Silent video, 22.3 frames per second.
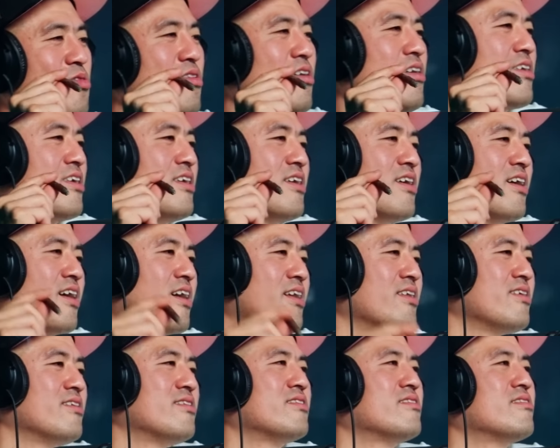luck. He got
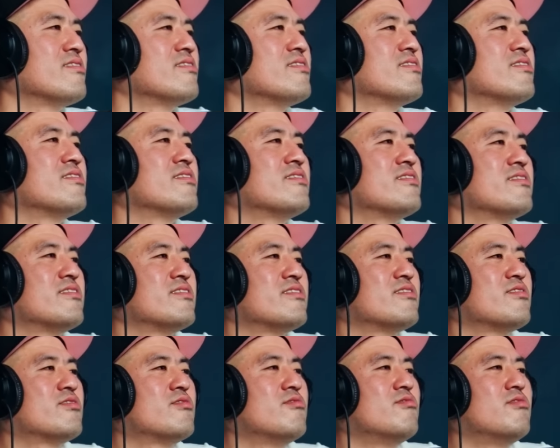it.
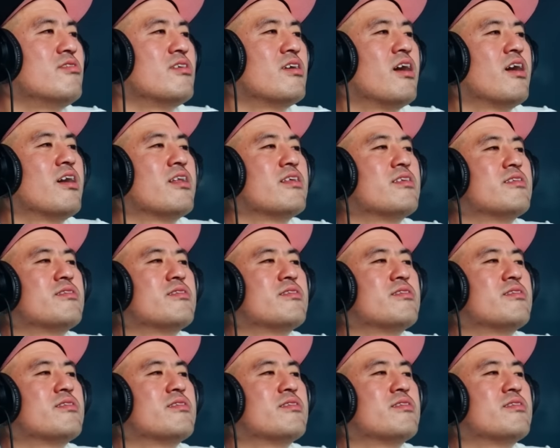he got